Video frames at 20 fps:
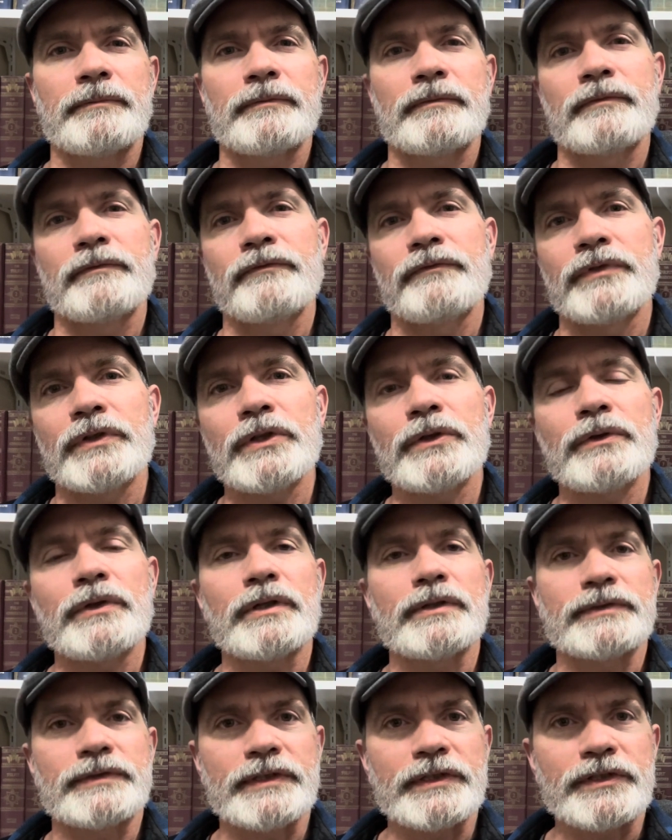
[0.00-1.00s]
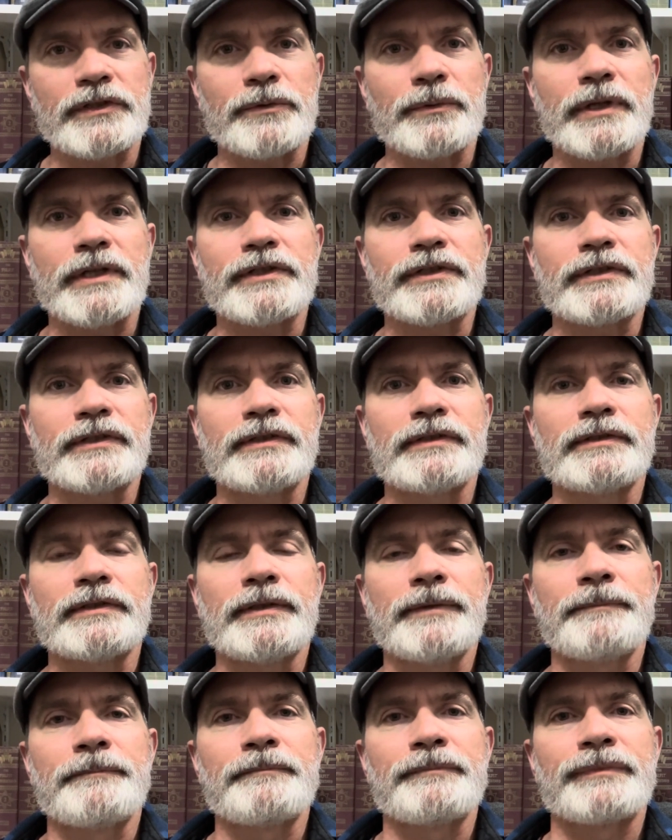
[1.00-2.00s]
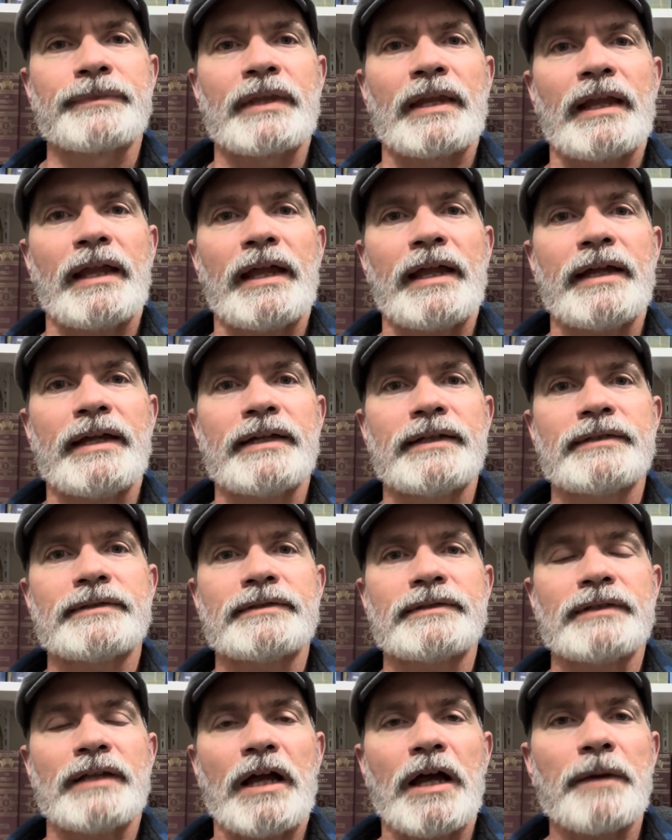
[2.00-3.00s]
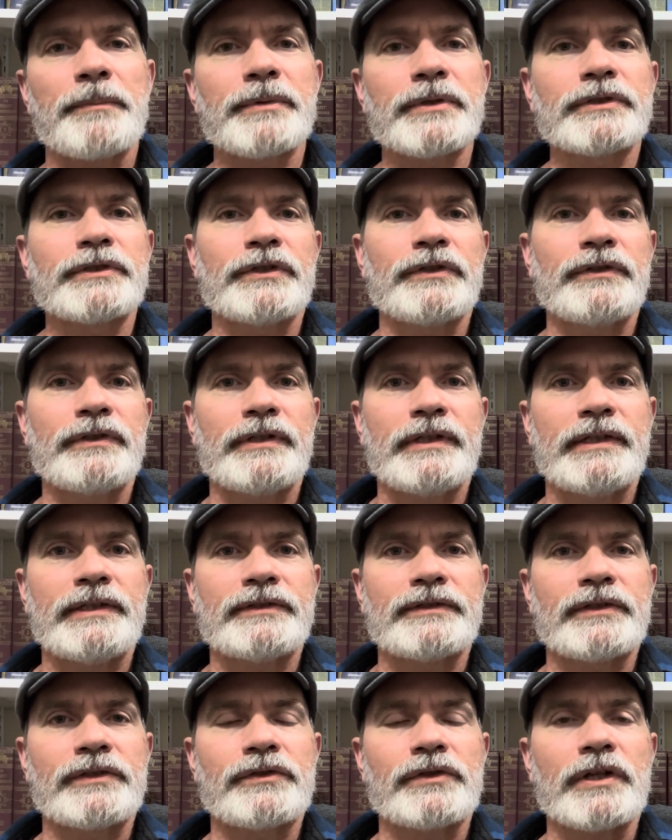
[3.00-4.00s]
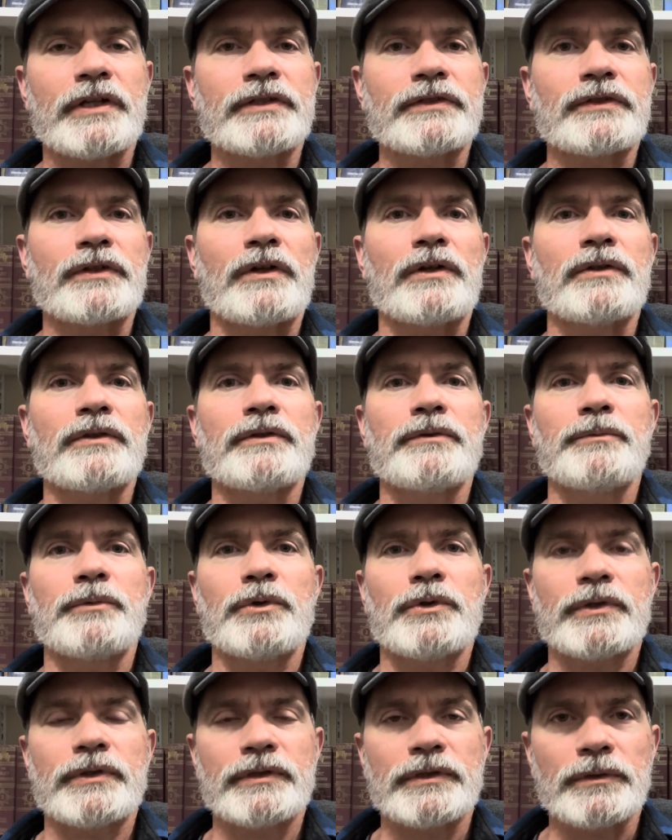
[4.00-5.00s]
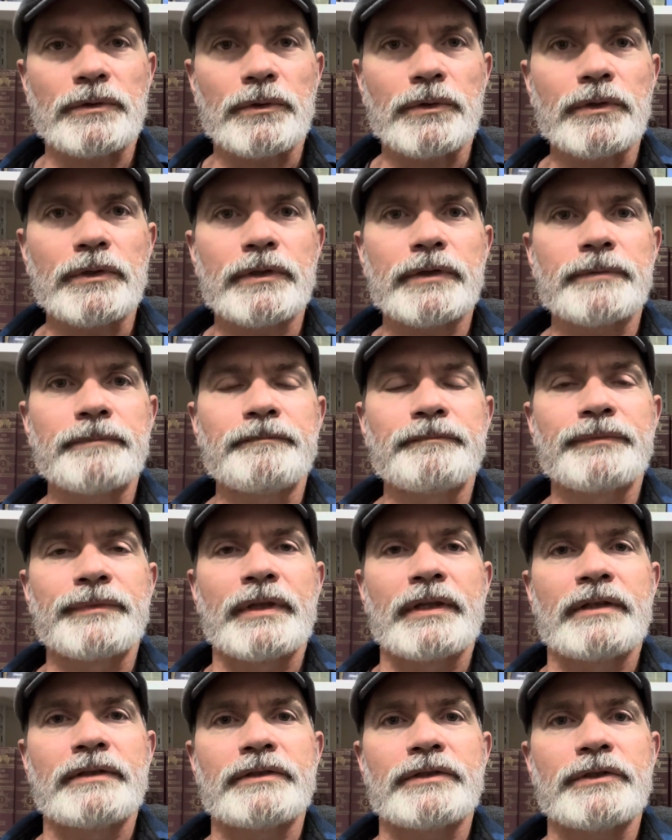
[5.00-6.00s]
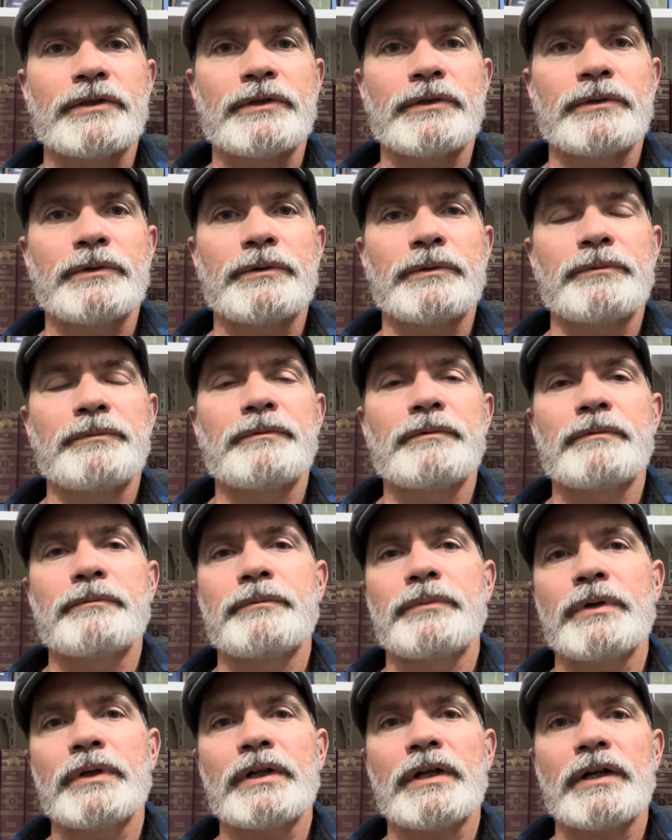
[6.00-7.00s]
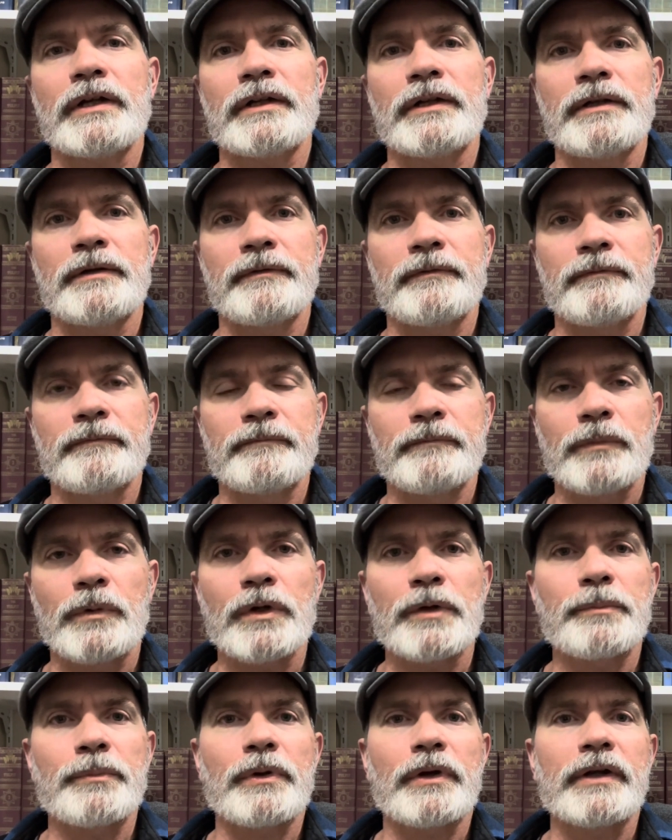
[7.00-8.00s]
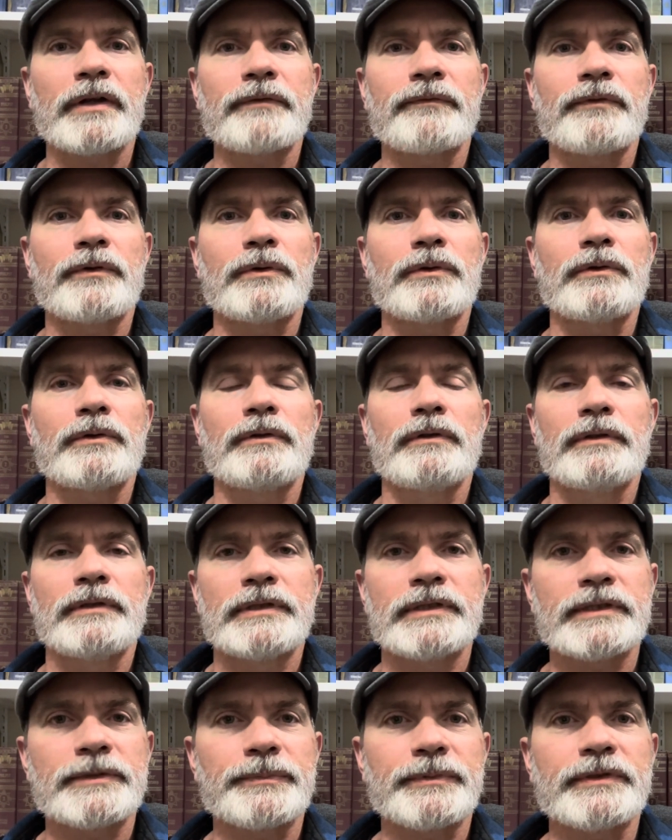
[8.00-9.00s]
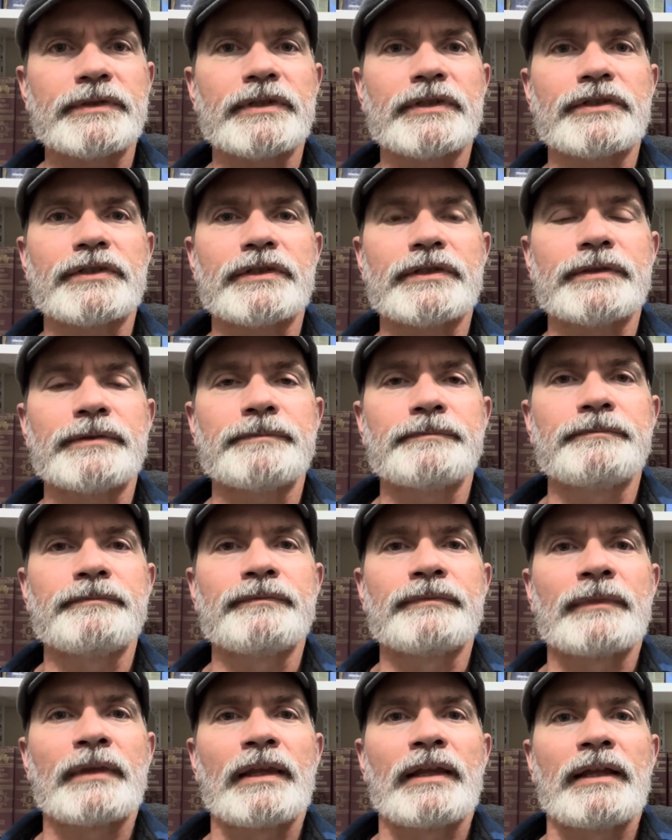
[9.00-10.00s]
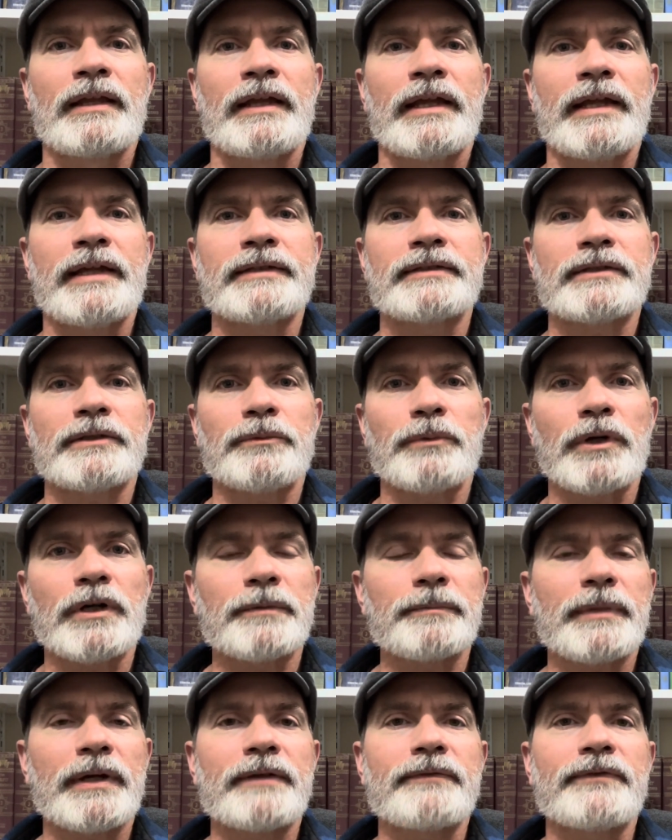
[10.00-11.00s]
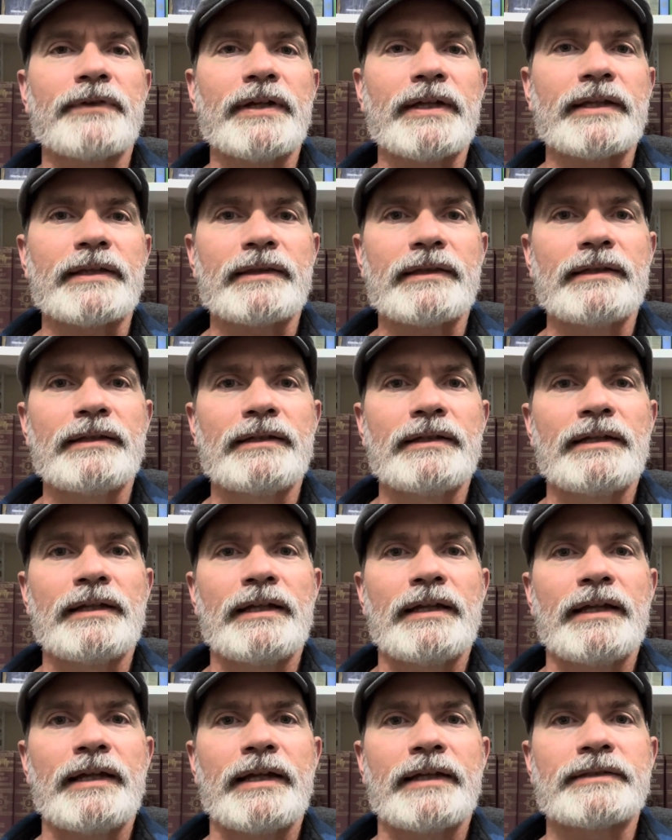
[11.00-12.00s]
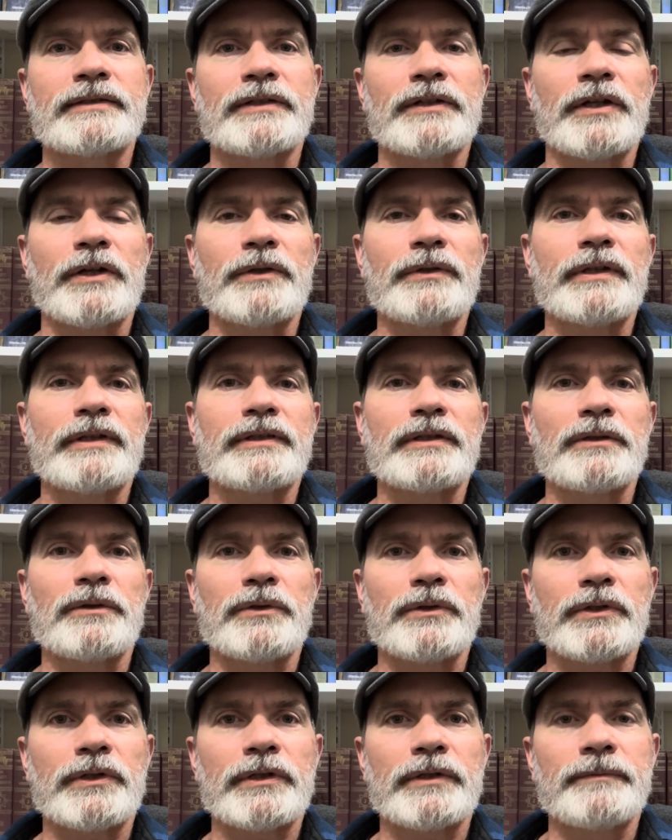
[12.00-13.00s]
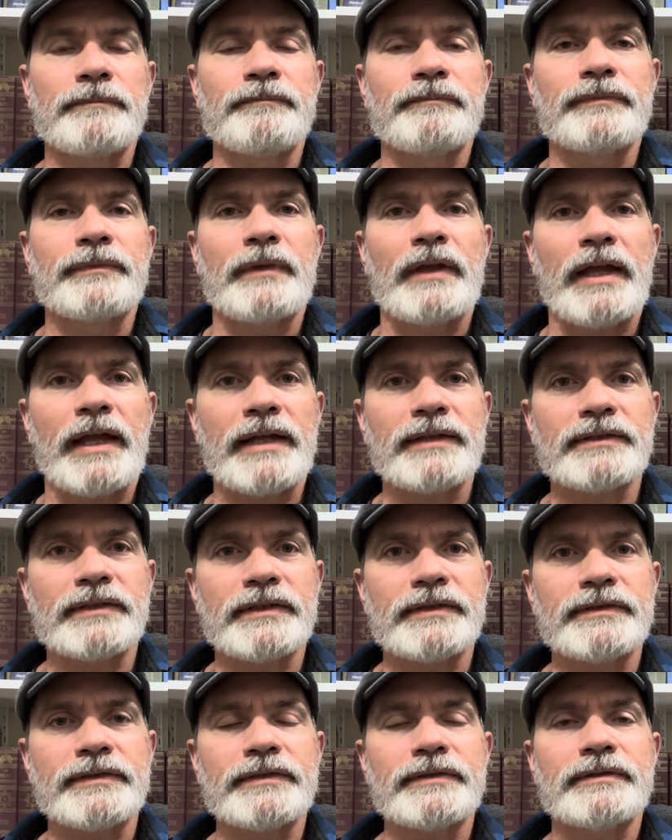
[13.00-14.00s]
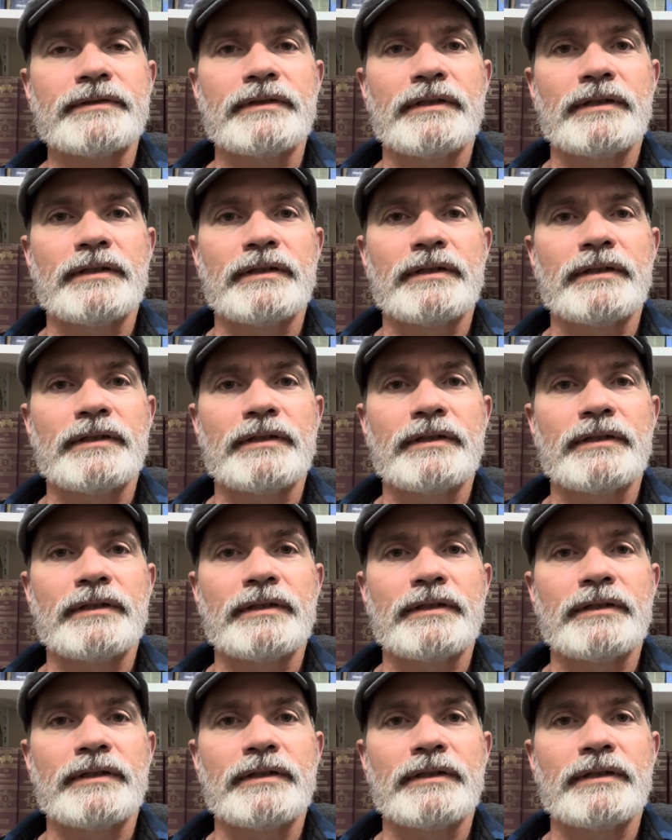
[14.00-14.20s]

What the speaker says: view those situations as opportunities to trust all the more in the Lord, to put on a more prayerful disposition, and to walk by faith, and to know that the Lord has us.